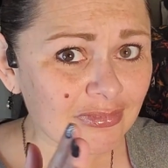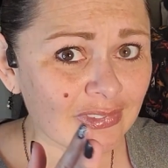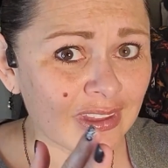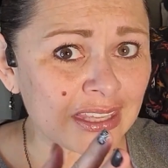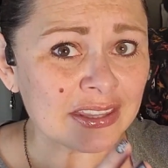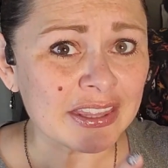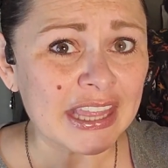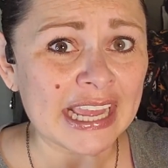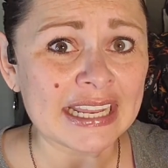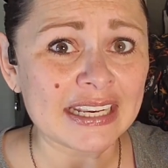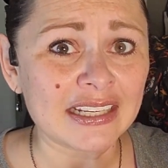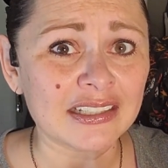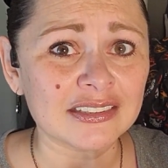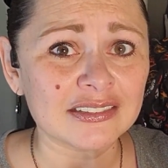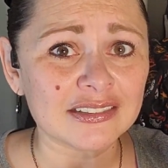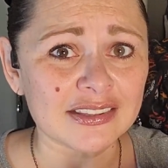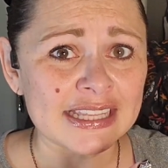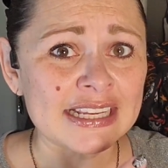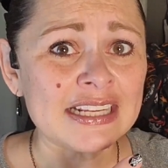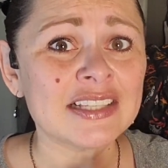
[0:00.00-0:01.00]
that
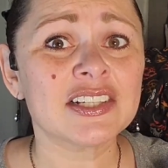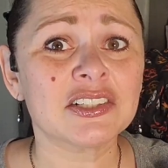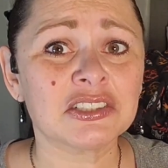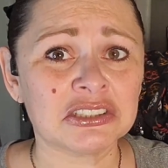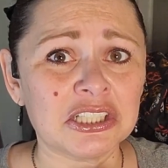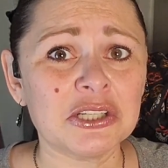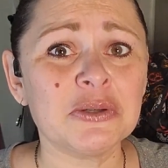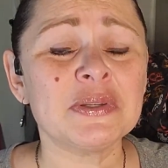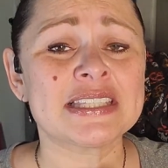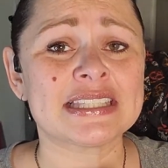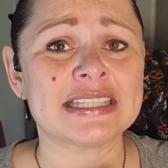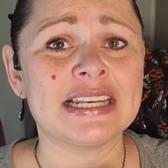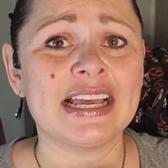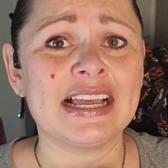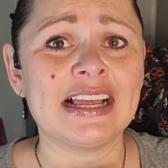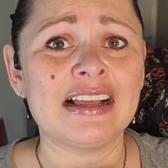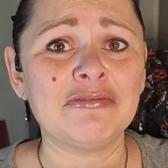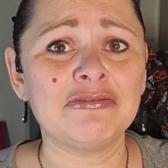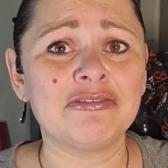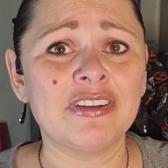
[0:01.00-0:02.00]
things are loose
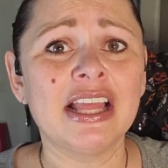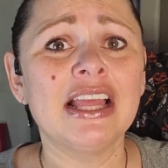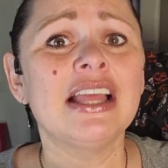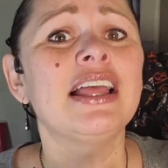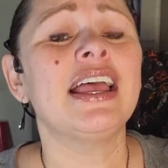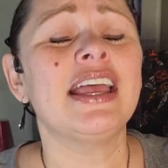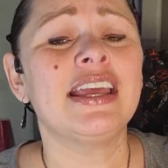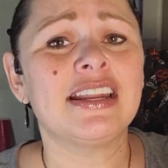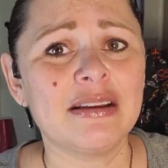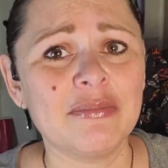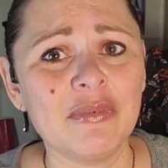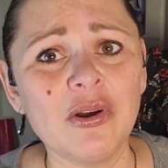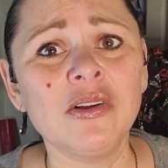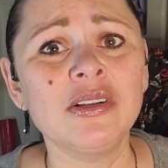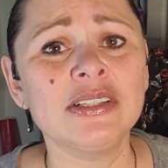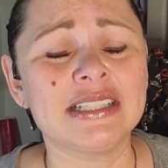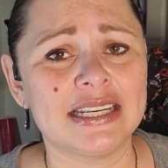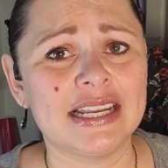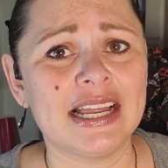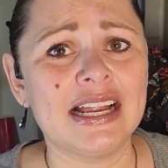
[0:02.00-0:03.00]
enough and I'm
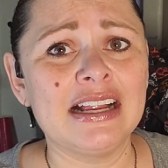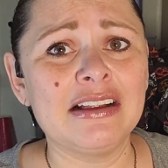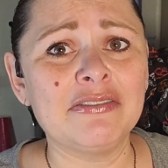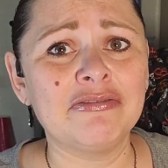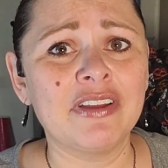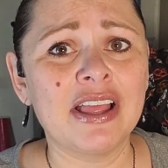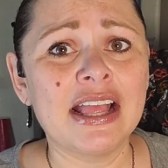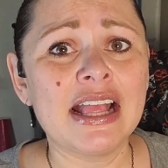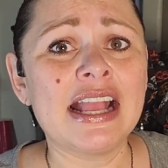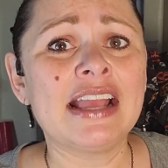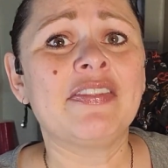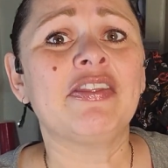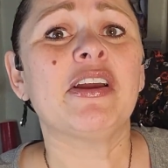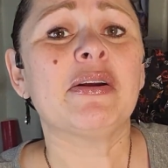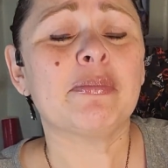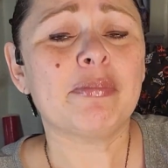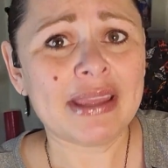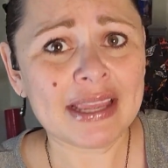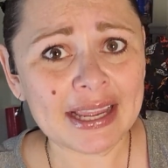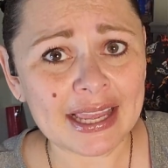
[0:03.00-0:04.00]
old enough and they're
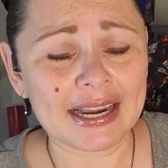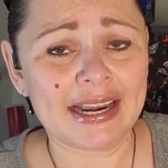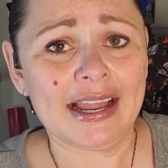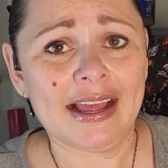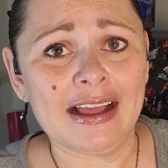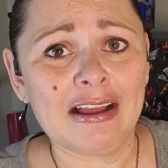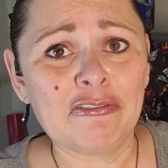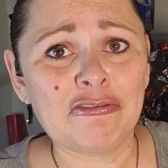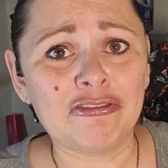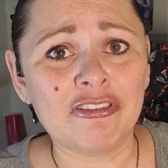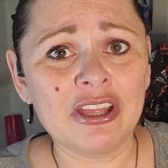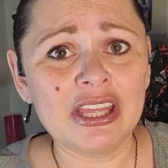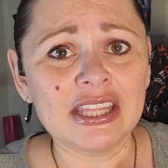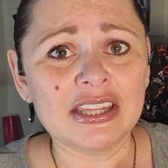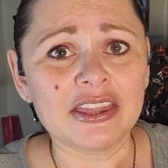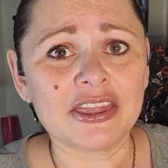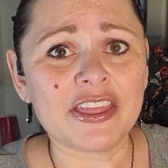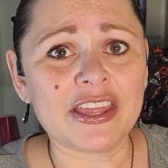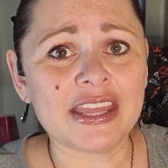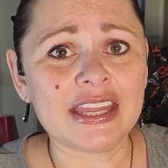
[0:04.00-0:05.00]
big enough
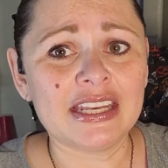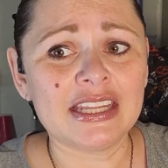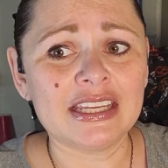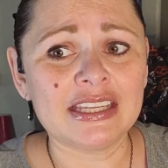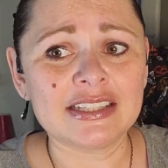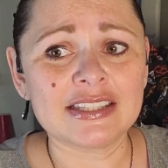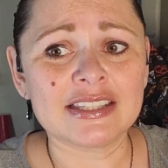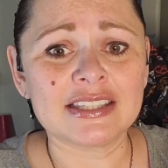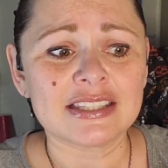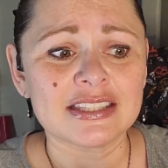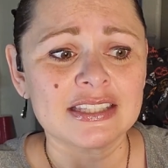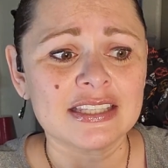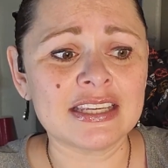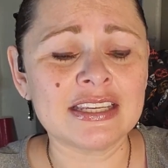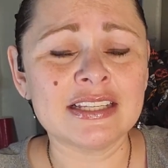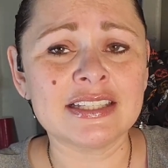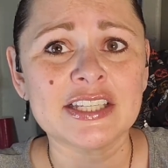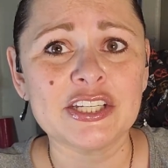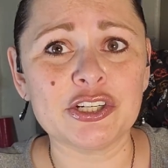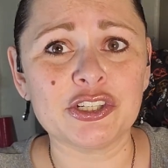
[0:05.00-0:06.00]
that it's
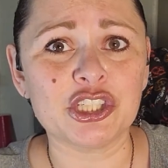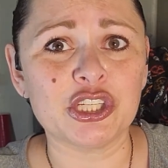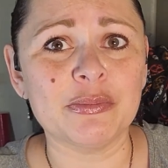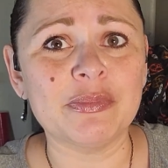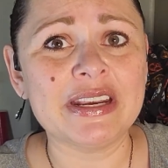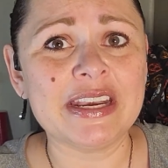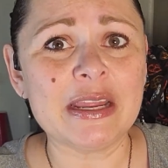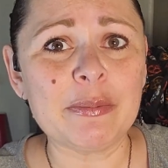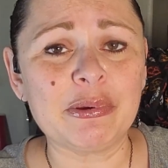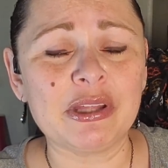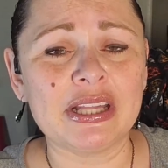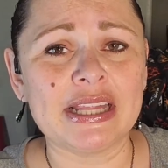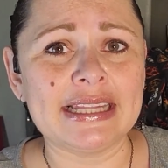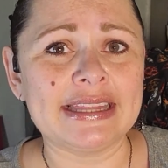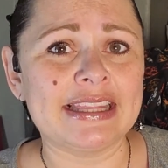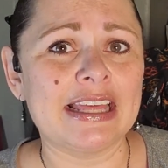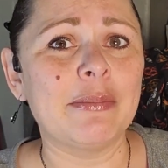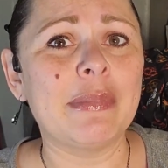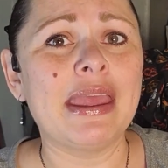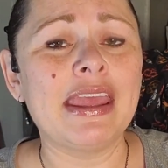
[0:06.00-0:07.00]
easier to manipulate
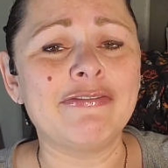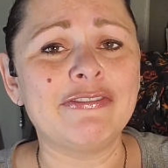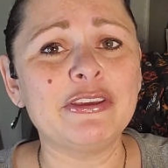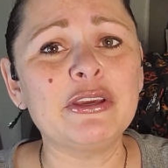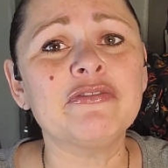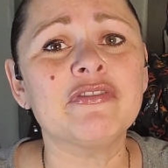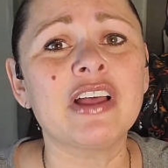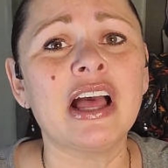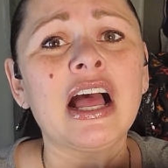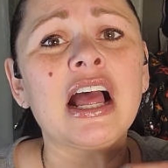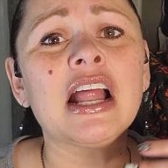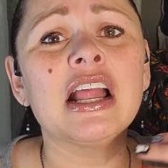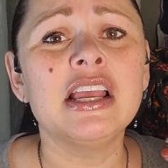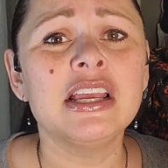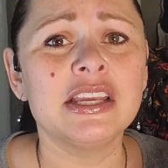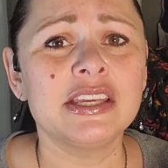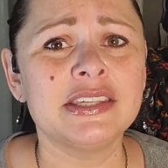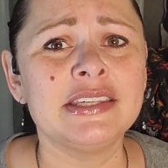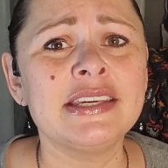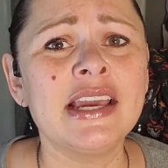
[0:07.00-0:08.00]
them. If you've got
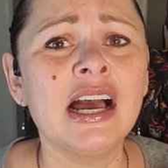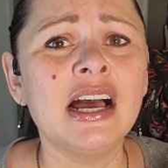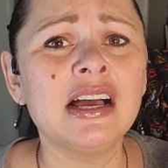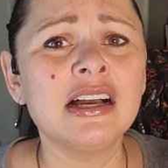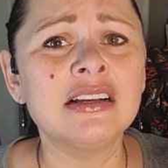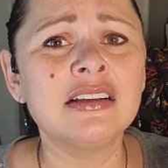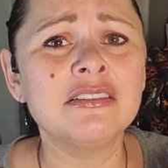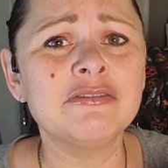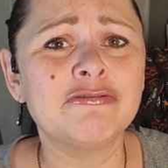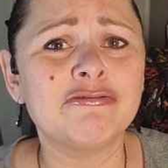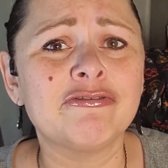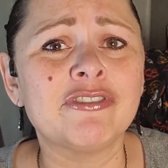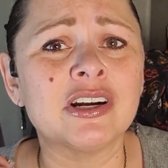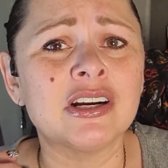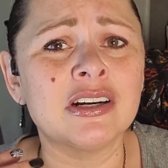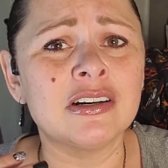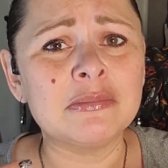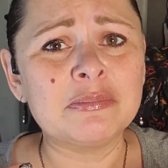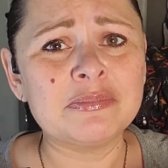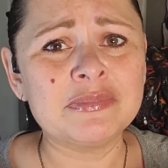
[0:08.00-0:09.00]
young,
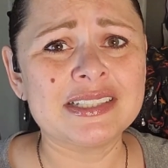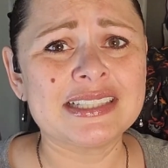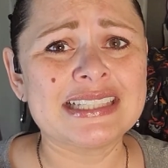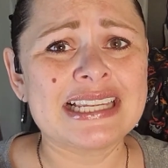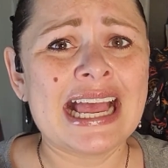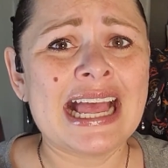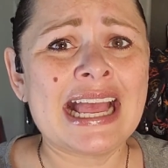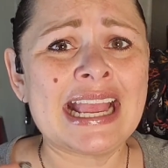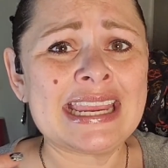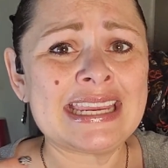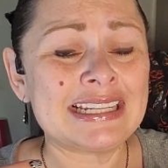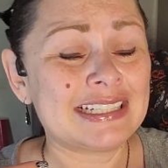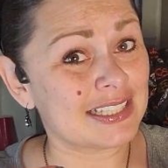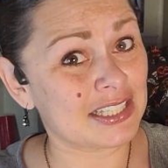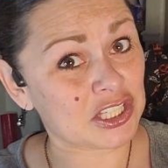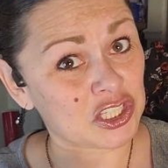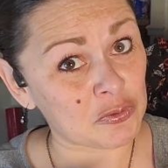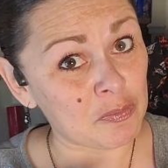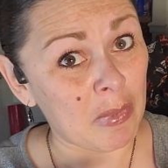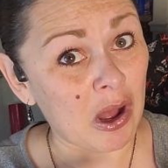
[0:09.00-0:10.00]
firm, tight,
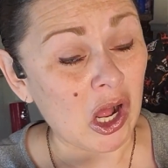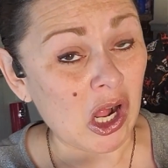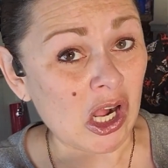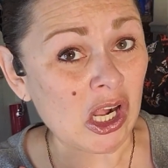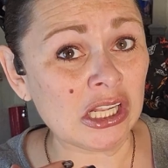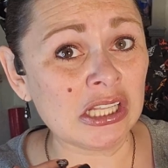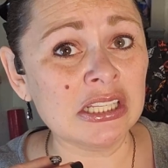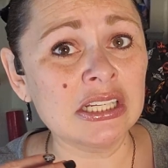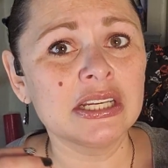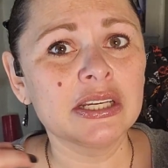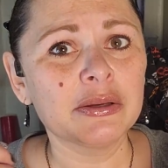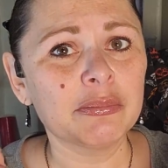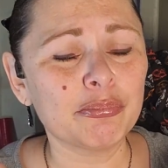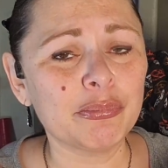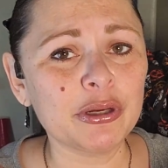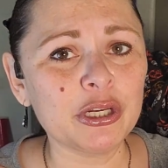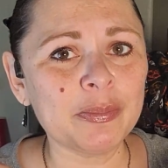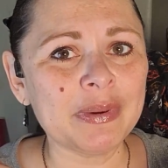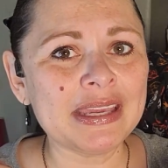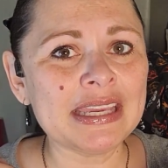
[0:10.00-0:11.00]
small
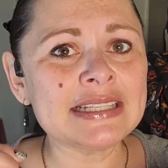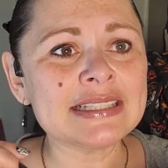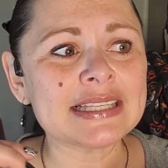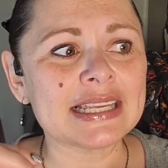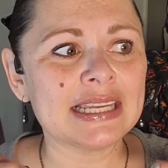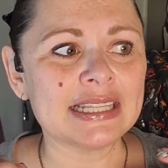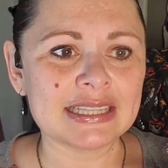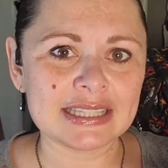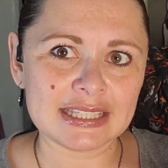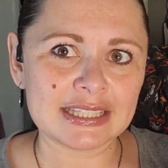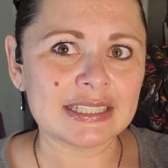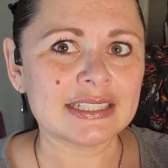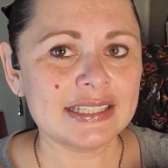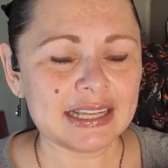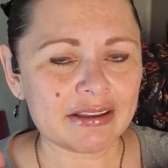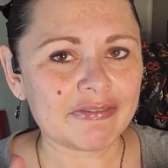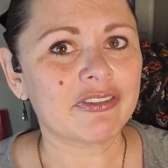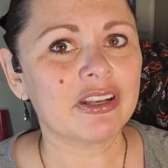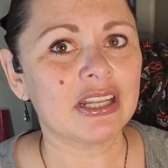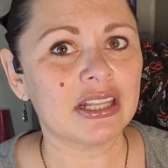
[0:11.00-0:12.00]
boobies, it's
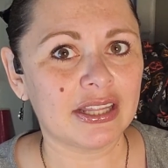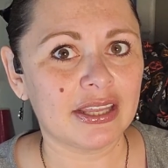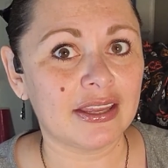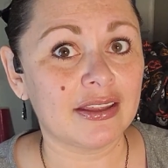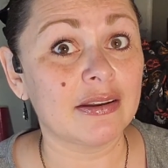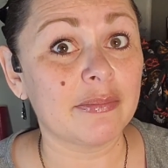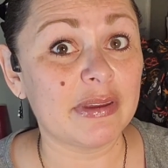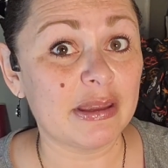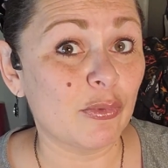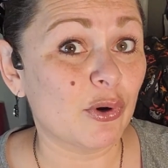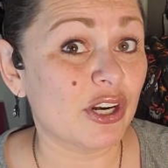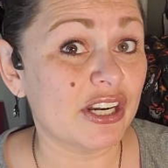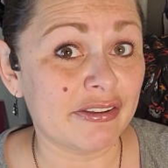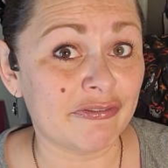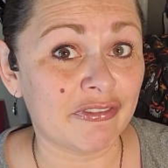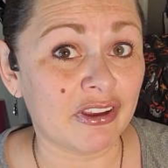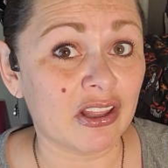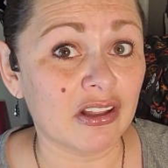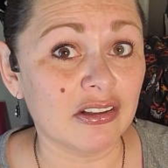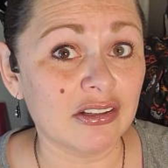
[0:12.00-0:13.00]
definitely going to be more
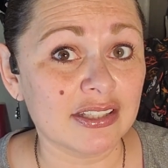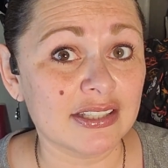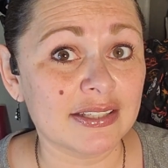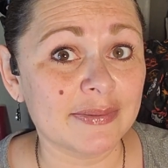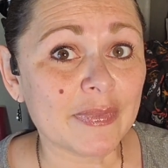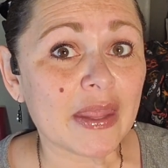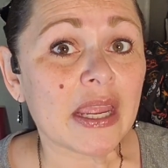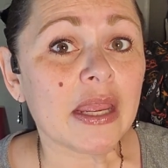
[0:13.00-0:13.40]
difficult.